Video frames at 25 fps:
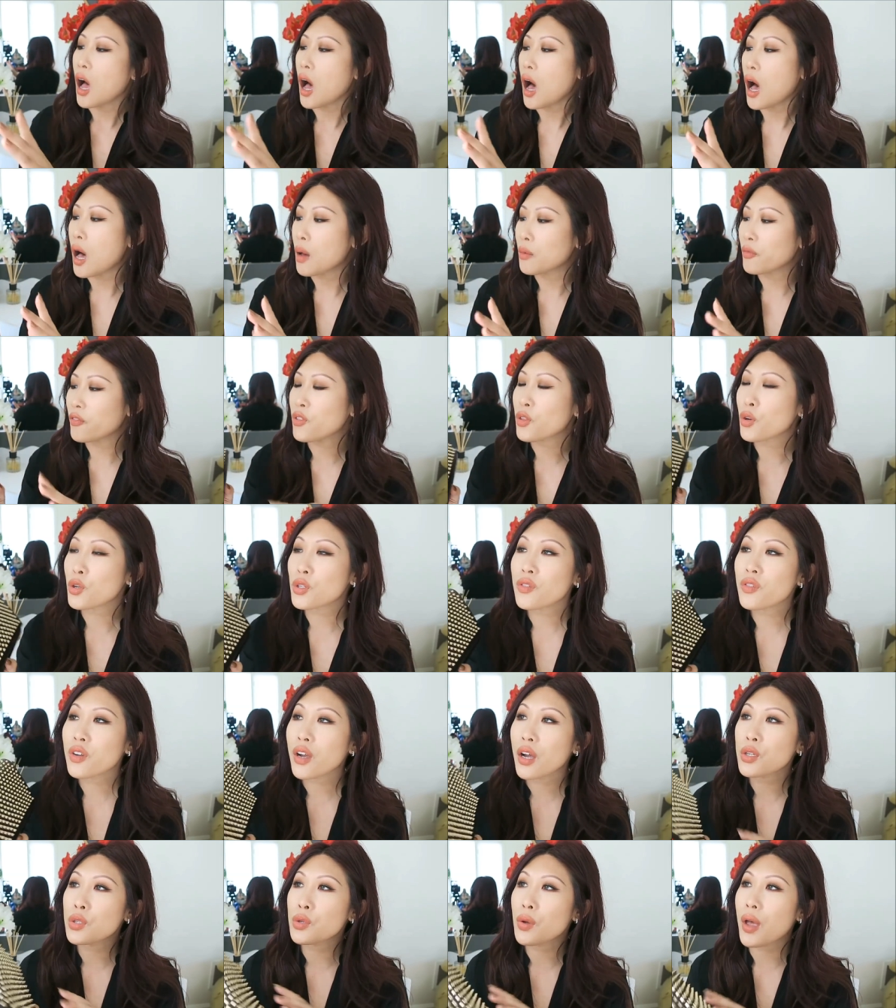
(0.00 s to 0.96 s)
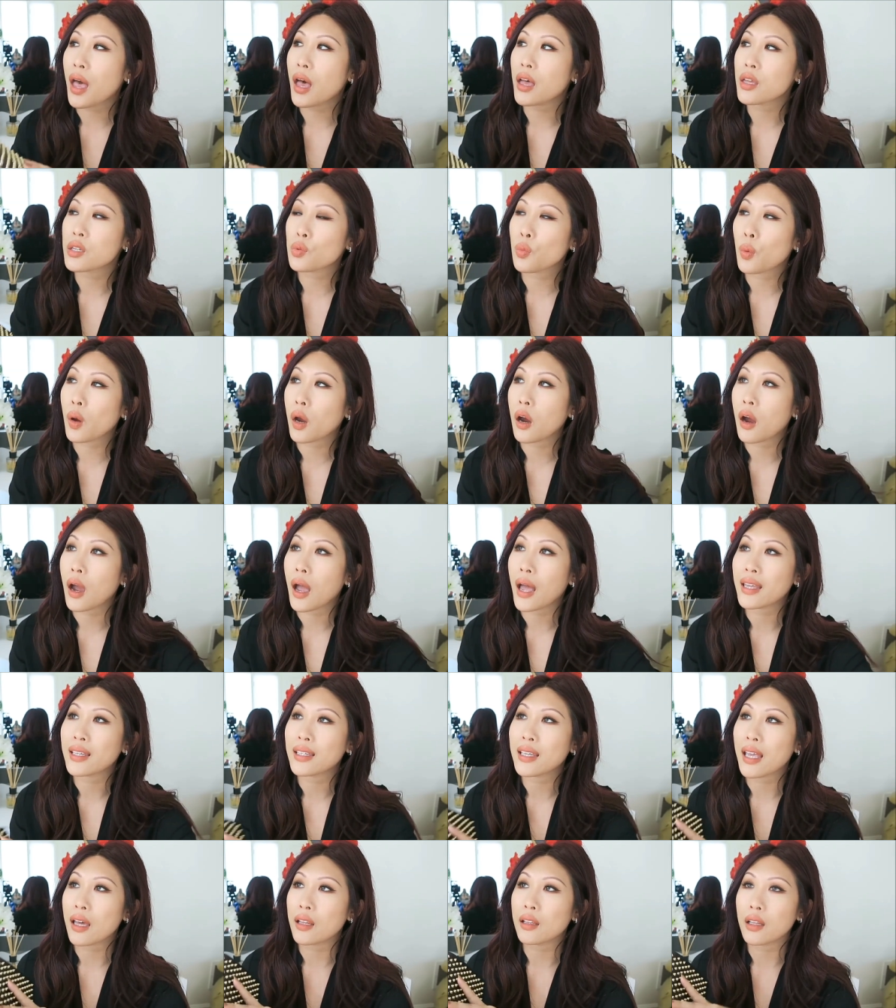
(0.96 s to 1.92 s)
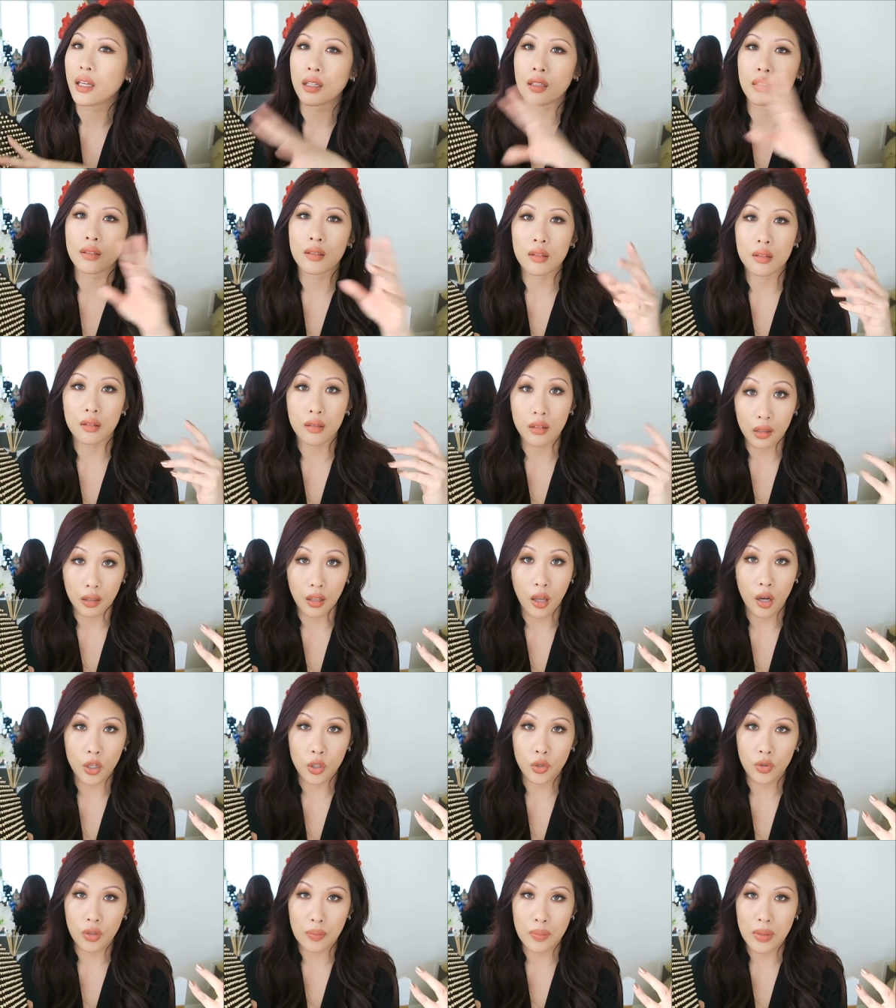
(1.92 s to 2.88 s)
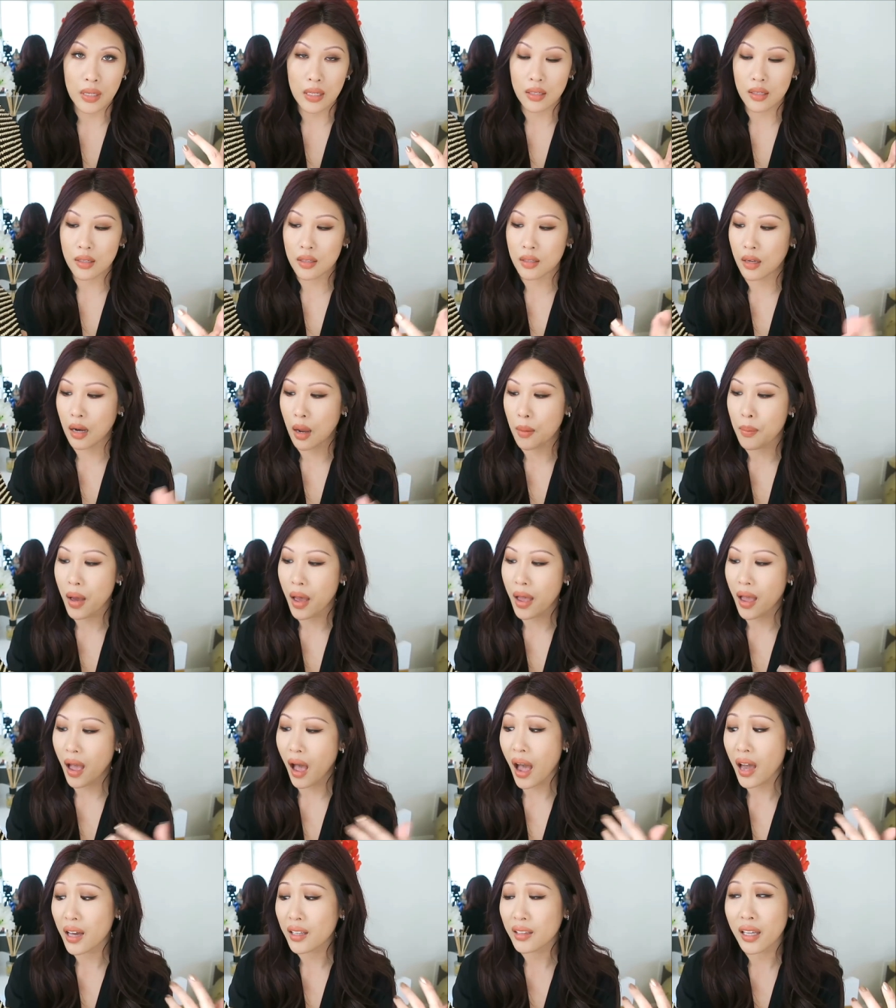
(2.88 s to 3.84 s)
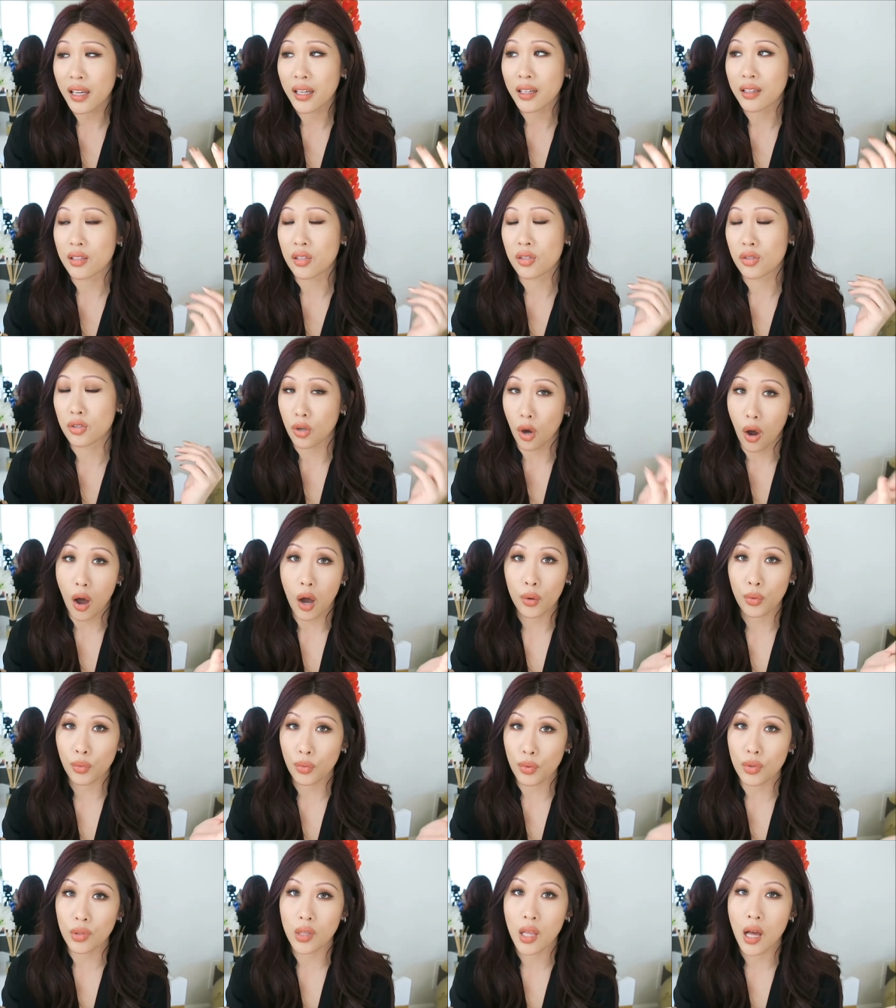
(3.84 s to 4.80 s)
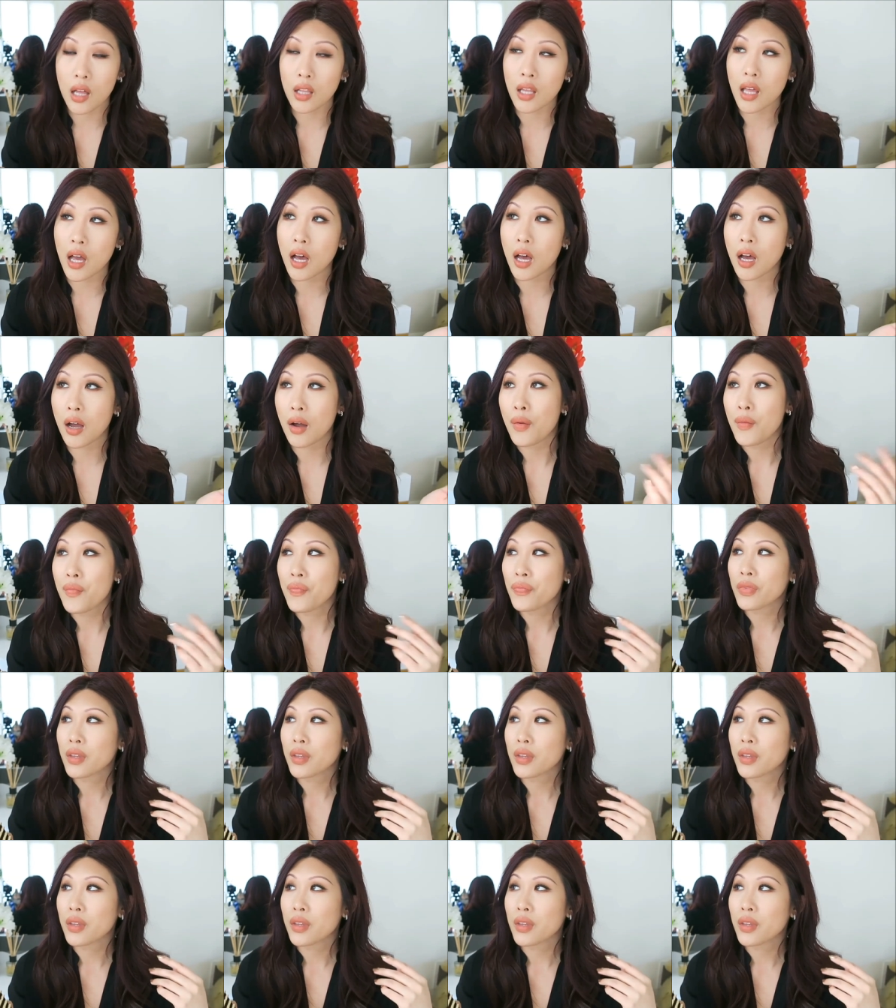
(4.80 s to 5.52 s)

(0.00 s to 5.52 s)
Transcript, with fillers: Um, for those of you guys who ask where I get like the luxury pieces that I buy, I like stock Rue La La.